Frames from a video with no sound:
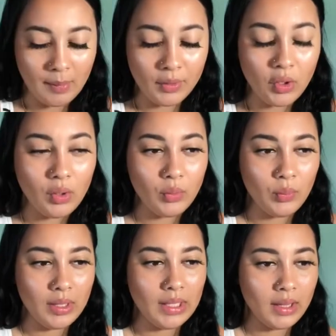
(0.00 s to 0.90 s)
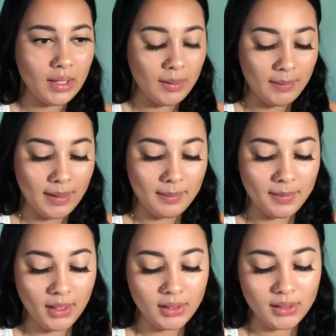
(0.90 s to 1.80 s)
I'm gonna go with my
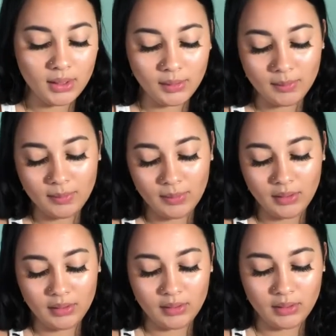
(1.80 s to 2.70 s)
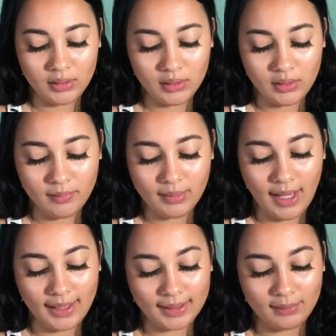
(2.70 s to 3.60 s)
Buxom
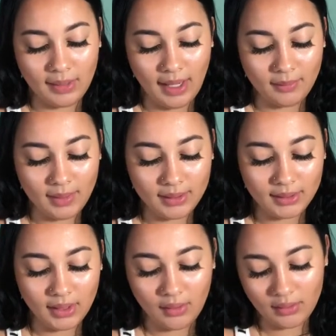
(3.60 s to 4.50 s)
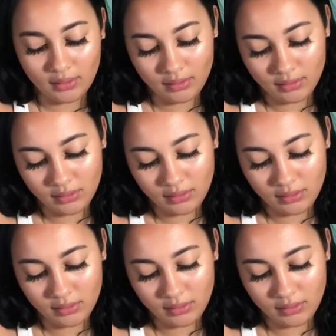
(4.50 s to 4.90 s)
Blackest Black Mascara.